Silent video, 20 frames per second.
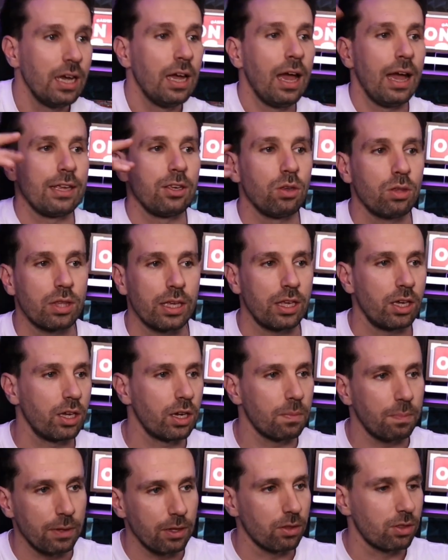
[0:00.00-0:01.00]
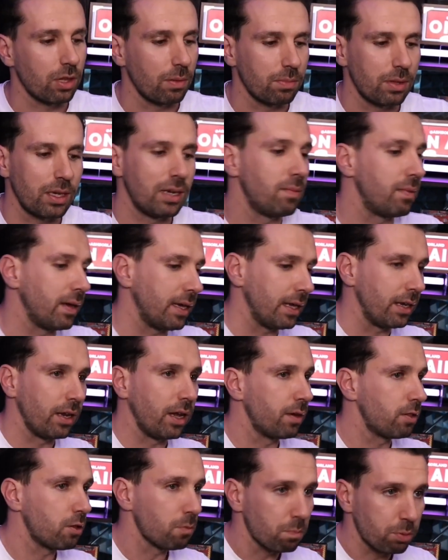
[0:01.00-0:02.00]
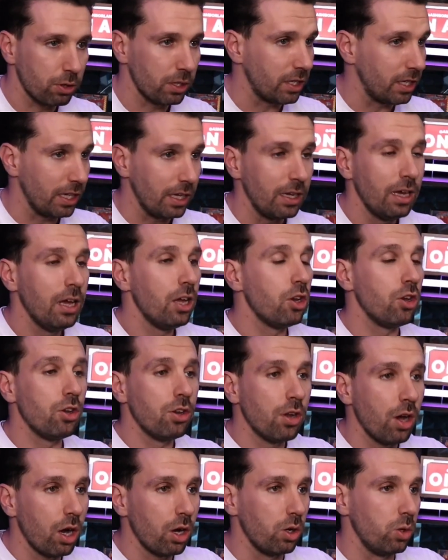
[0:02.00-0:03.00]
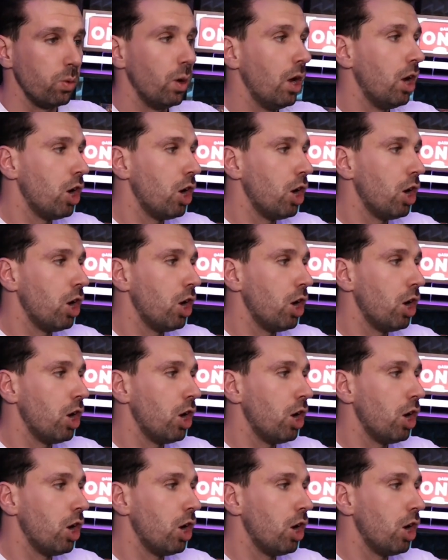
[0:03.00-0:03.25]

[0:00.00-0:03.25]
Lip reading: and you think you're going to build something to make it nice and pretty. No.